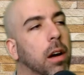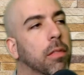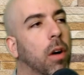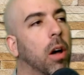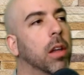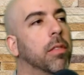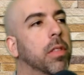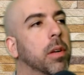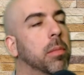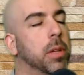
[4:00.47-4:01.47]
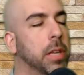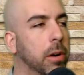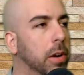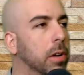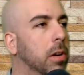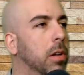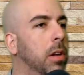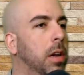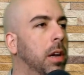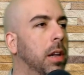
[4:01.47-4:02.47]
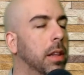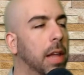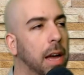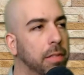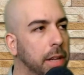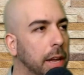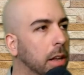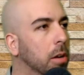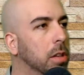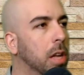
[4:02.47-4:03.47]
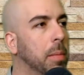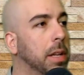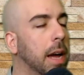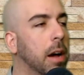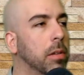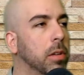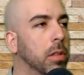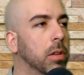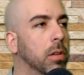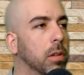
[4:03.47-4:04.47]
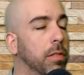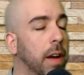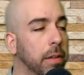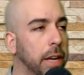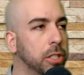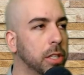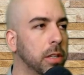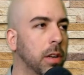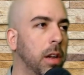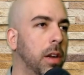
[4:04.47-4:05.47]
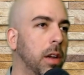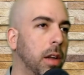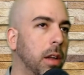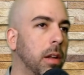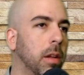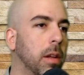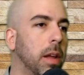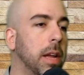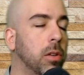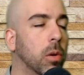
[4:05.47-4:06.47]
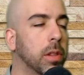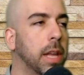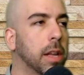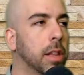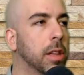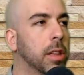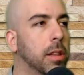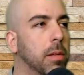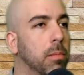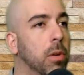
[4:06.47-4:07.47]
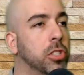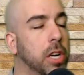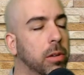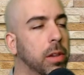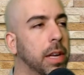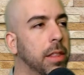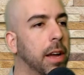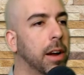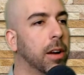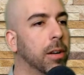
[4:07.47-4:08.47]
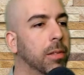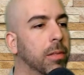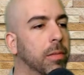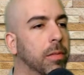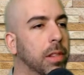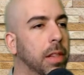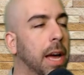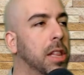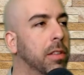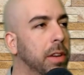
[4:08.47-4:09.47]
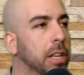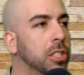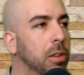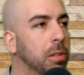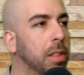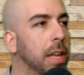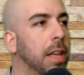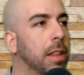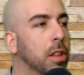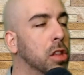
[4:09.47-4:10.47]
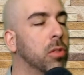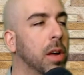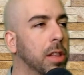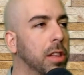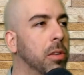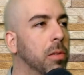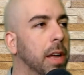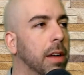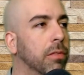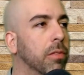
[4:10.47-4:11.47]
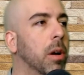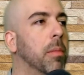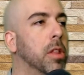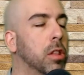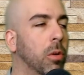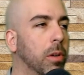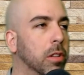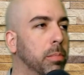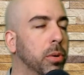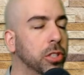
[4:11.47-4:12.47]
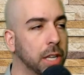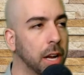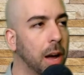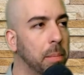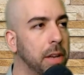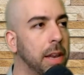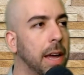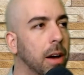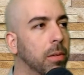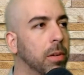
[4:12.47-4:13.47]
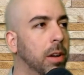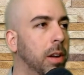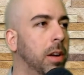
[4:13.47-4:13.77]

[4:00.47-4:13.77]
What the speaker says: of all of the material, live and dead loads coming down to the foundation. Mm-hmm. In North Texas, generally they're less of an issue than the stresses you get from the soils pushing up and down